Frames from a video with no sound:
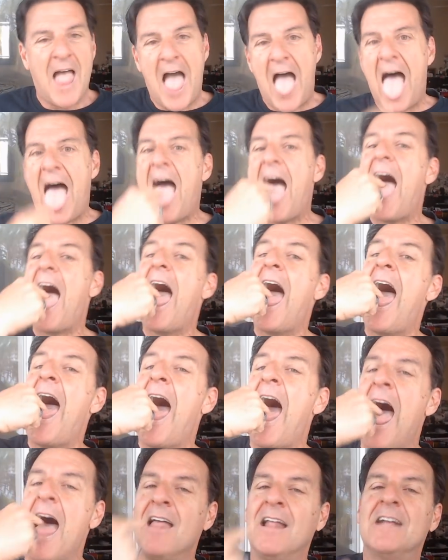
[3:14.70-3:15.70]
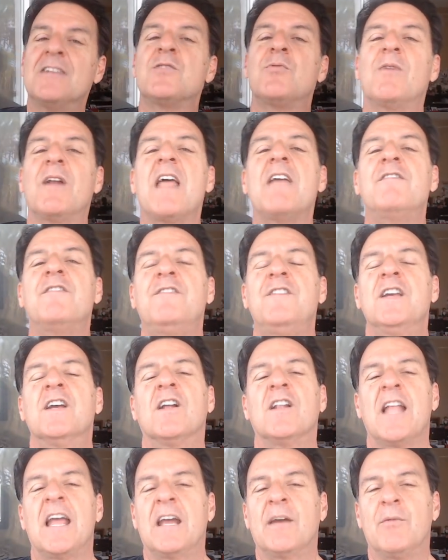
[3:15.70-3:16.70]
Ah, that's what I feel
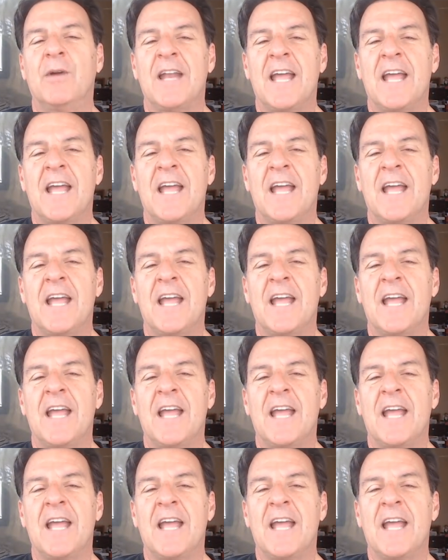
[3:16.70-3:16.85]
like when